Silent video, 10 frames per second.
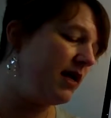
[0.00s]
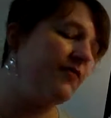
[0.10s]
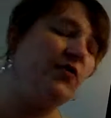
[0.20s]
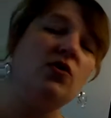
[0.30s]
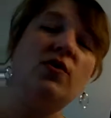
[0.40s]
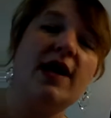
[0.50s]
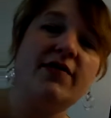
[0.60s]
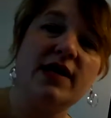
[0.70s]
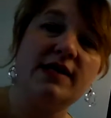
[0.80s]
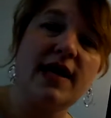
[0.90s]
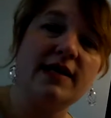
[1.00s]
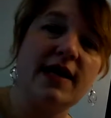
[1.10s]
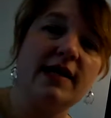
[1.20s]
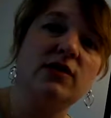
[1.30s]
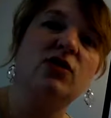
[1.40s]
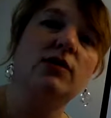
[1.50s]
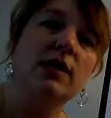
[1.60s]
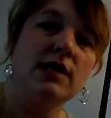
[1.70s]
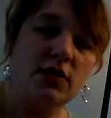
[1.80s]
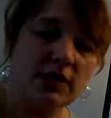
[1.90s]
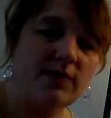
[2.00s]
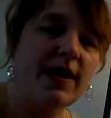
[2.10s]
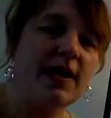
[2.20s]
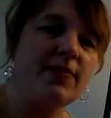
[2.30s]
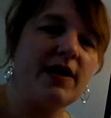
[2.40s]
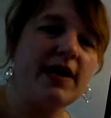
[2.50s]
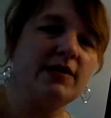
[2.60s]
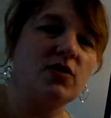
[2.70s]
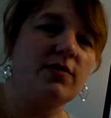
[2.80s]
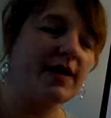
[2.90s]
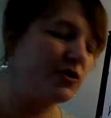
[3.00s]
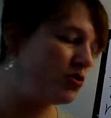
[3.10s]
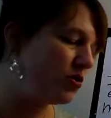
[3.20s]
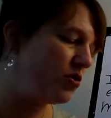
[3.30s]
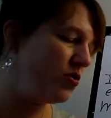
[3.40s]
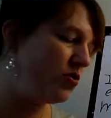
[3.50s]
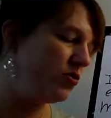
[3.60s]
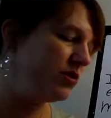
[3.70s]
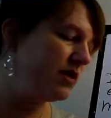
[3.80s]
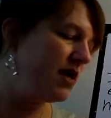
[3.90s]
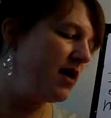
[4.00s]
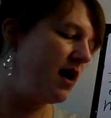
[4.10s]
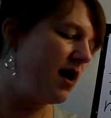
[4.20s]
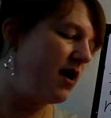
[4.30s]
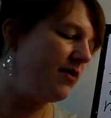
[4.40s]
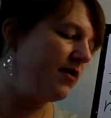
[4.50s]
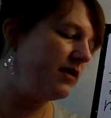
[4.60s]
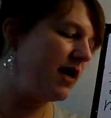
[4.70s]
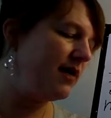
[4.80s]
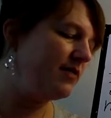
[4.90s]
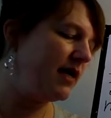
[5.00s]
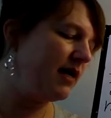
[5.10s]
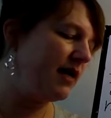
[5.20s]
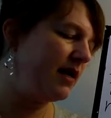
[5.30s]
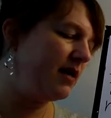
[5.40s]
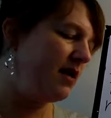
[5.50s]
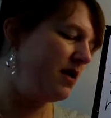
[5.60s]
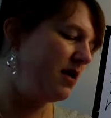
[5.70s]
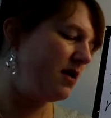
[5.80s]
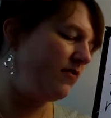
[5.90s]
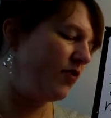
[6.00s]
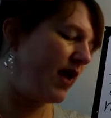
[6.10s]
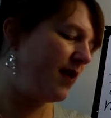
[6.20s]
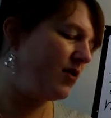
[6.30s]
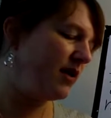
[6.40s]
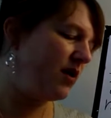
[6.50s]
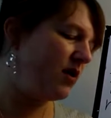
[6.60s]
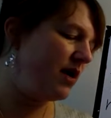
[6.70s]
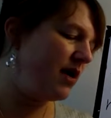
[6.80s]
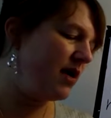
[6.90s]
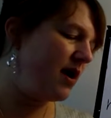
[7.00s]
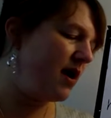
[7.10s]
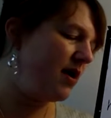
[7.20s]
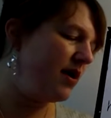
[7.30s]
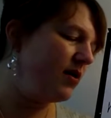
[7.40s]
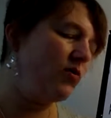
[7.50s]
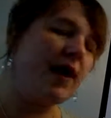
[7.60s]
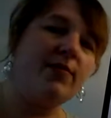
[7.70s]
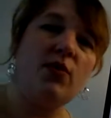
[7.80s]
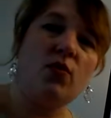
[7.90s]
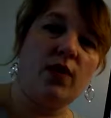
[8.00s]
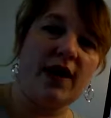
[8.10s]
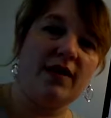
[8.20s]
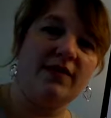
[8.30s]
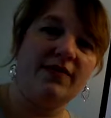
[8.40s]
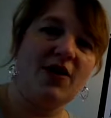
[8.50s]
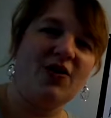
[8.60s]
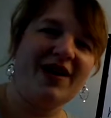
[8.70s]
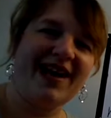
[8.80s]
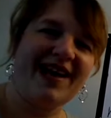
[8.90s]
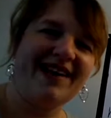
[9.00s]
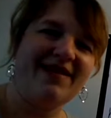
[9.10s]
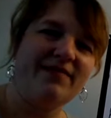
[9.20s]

If you don't have an exact answer, just make up an answer and make sure you use the time-telling vocabulary and grammar well. Okay.